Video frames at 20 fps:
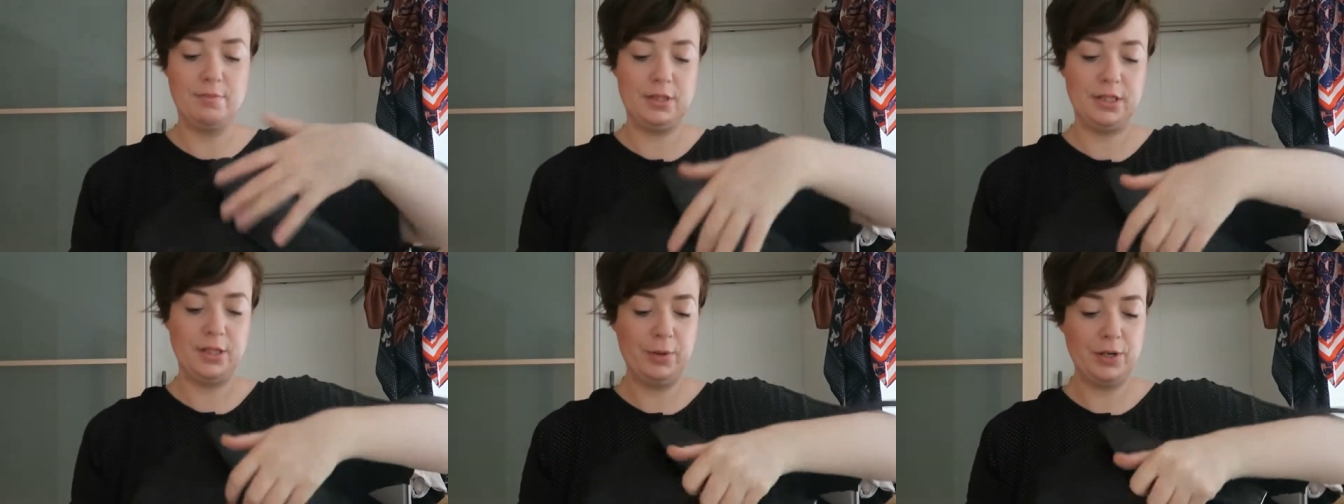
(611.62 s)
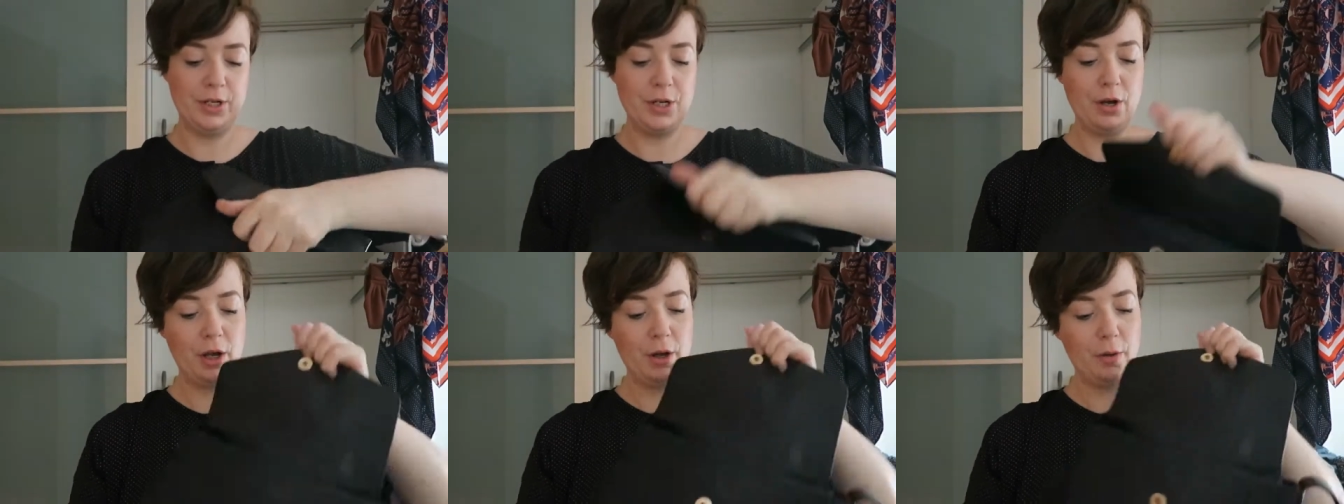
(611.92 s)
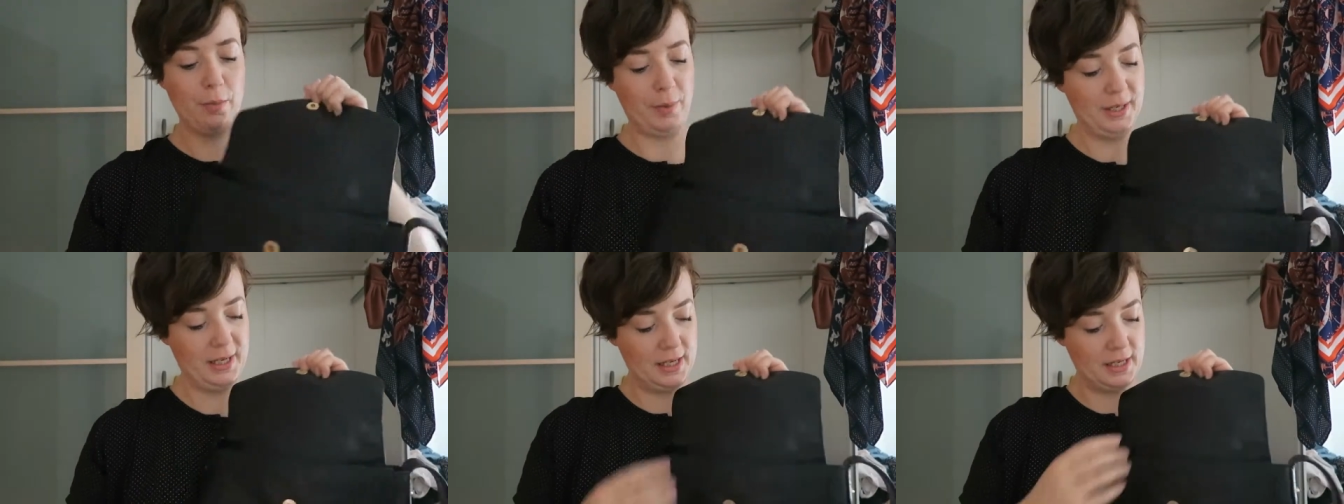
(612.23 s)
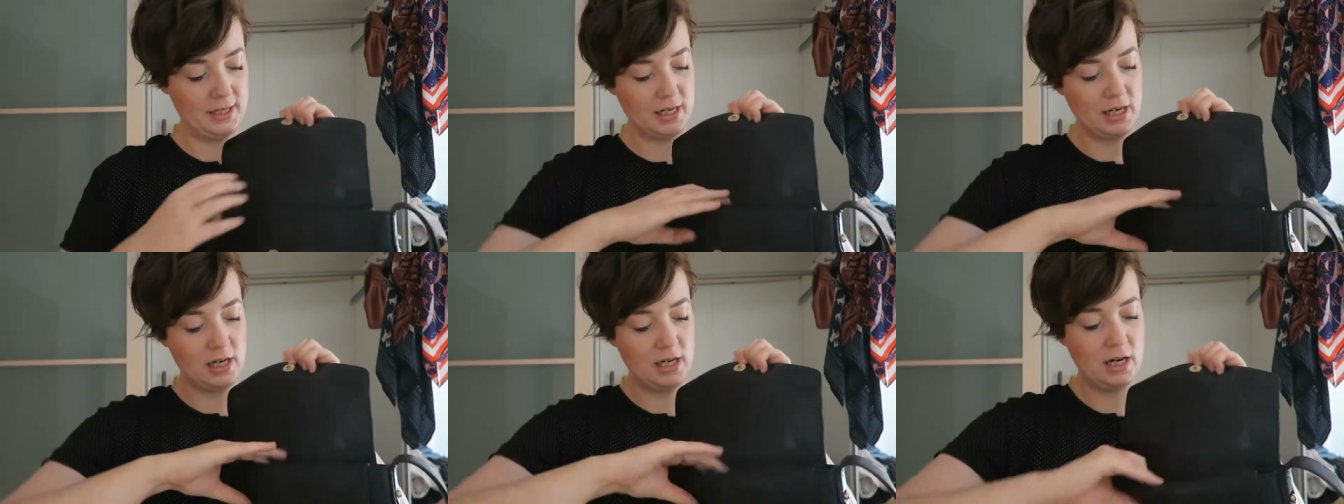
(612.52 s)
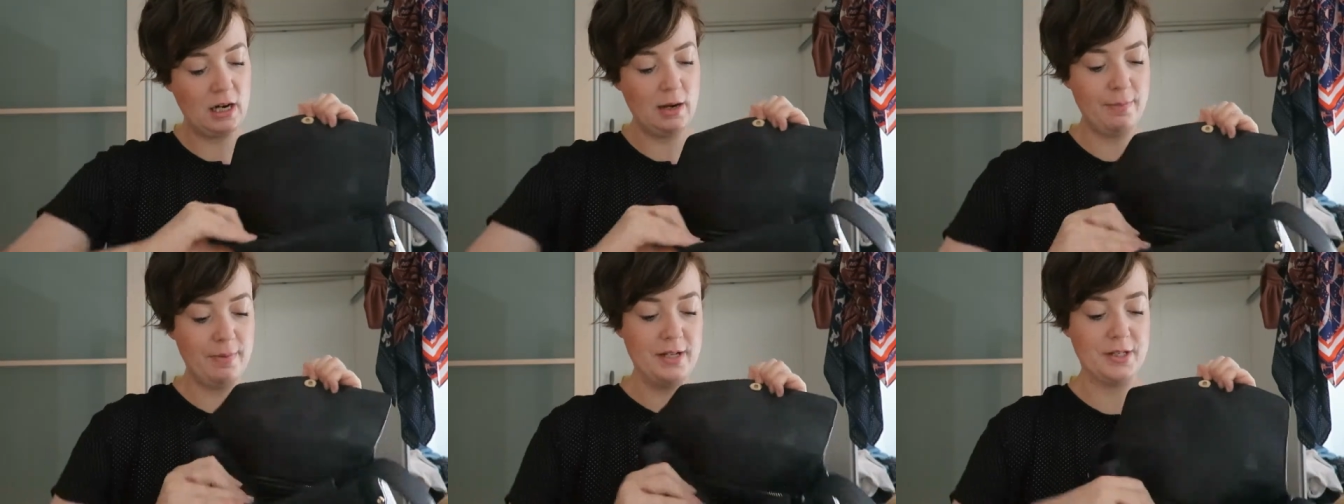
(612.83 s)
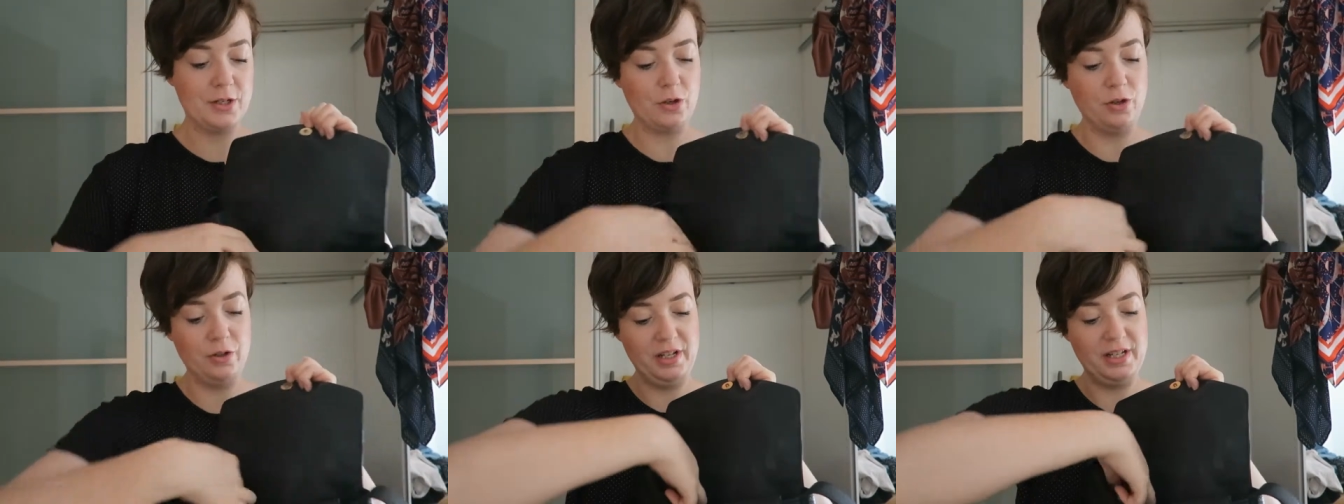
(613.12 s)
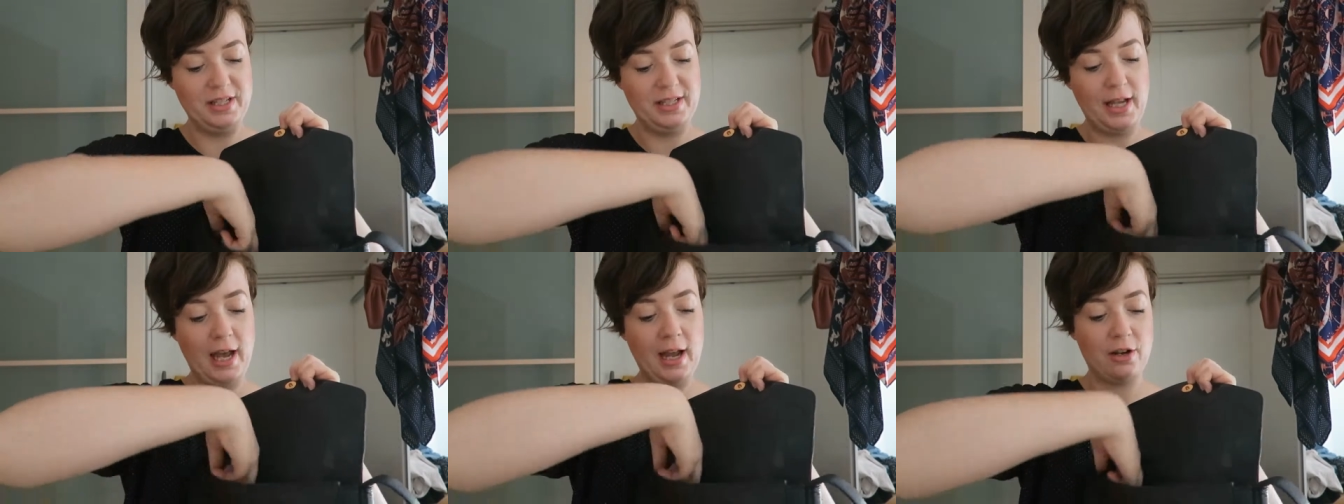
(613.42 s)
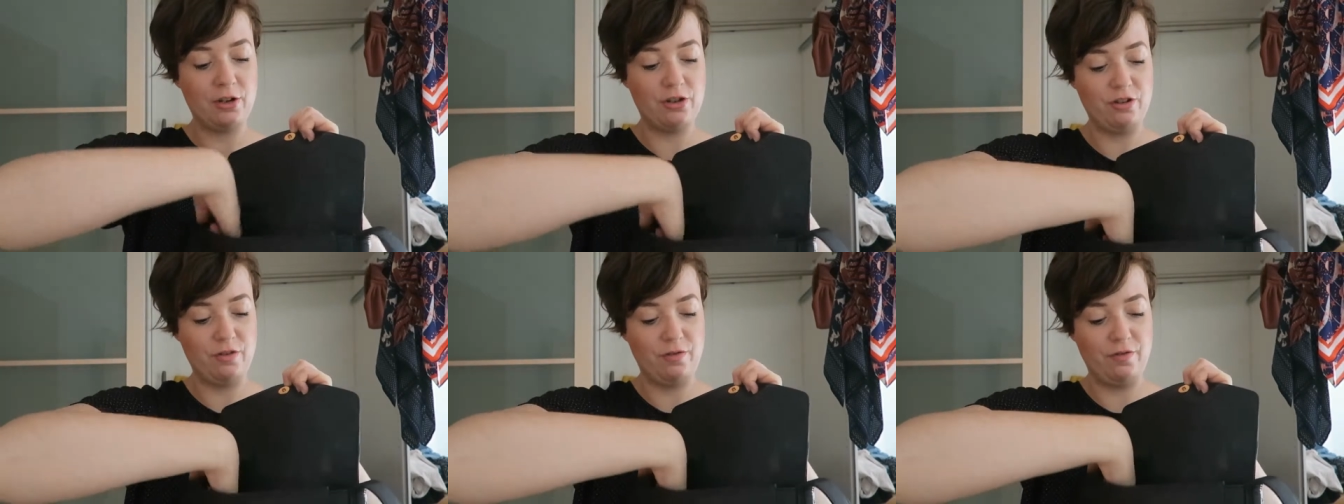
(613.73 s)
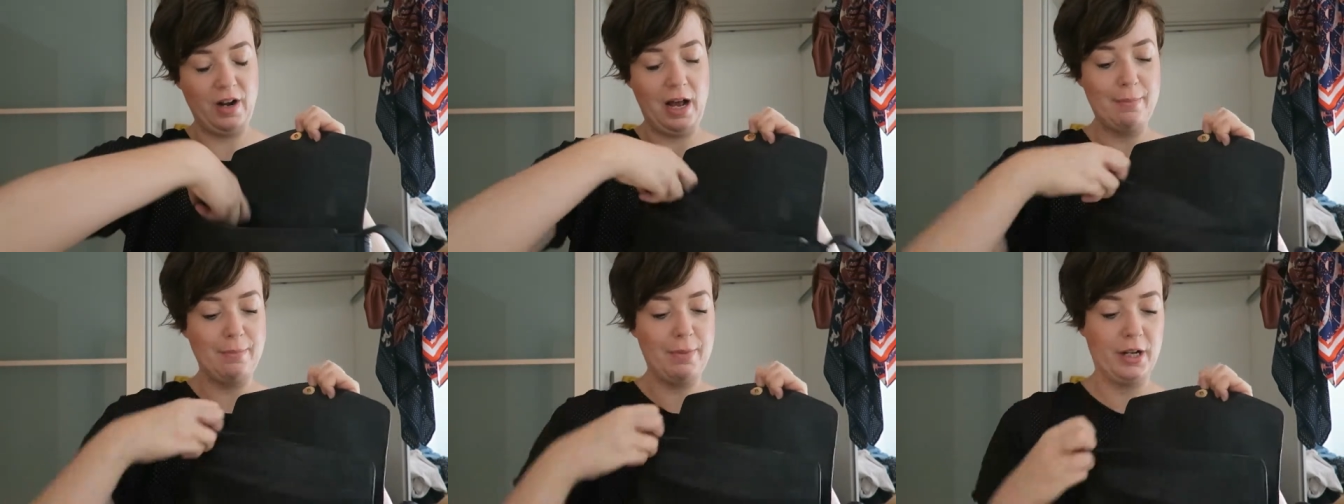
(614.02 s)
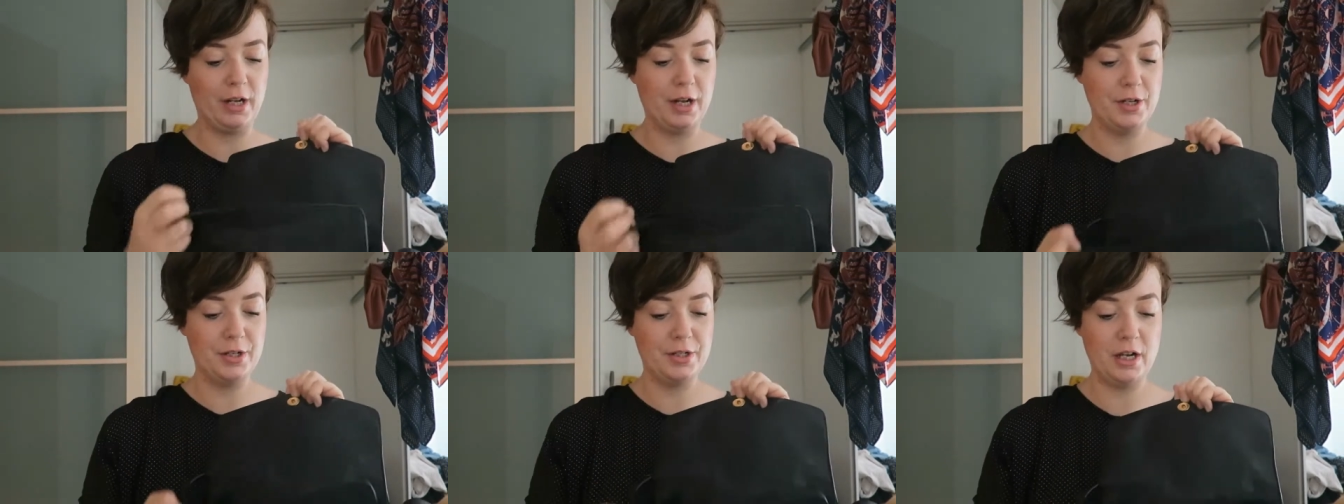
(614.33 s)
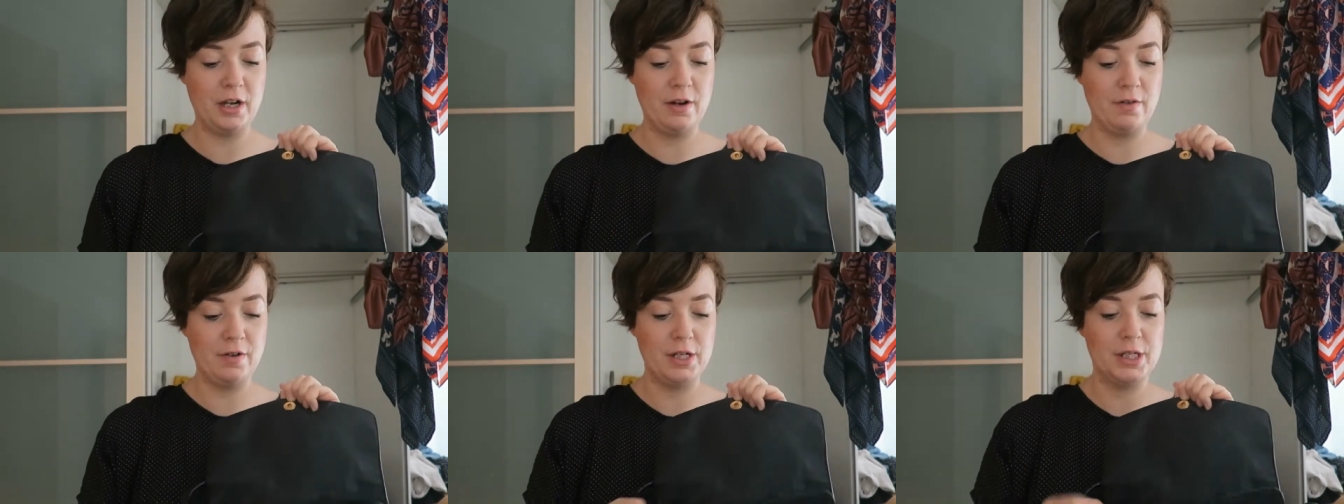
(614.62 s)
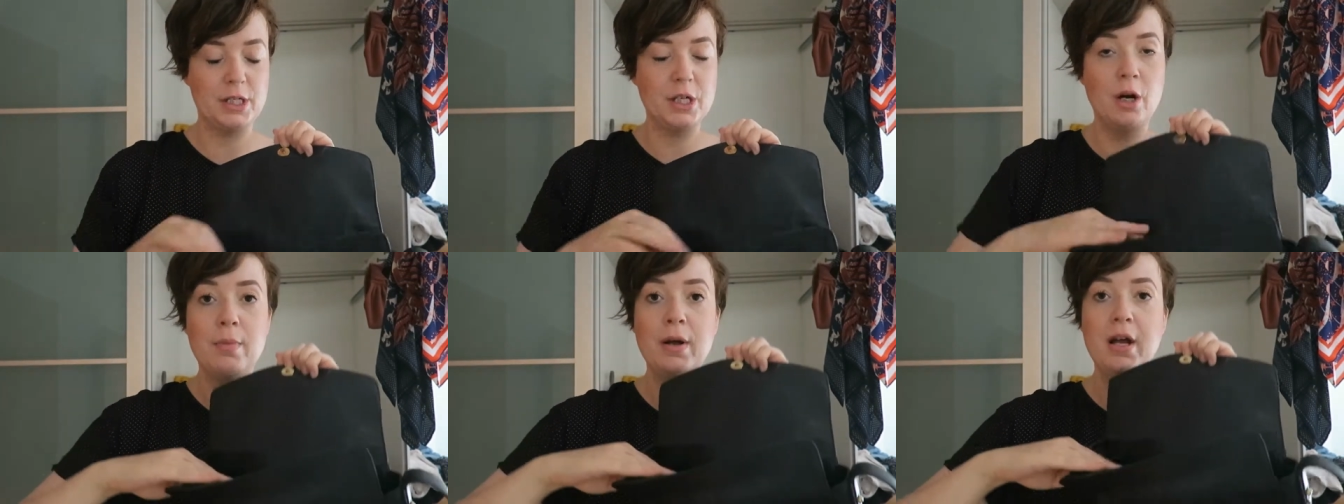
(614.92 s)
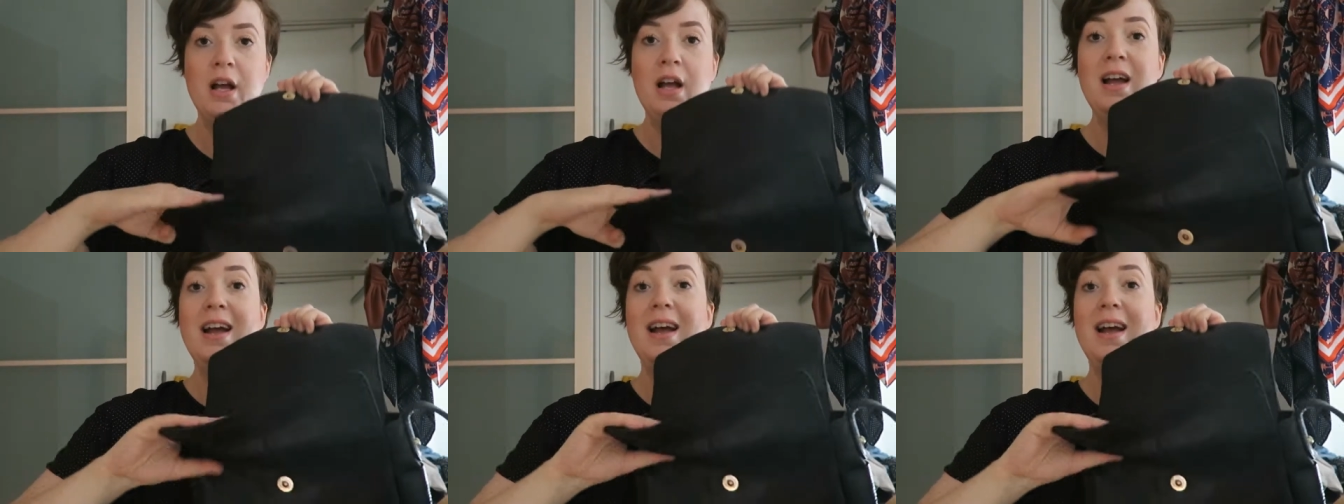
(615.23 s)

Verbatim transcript: So when you open it up, it's got this extra flap that goes over the top.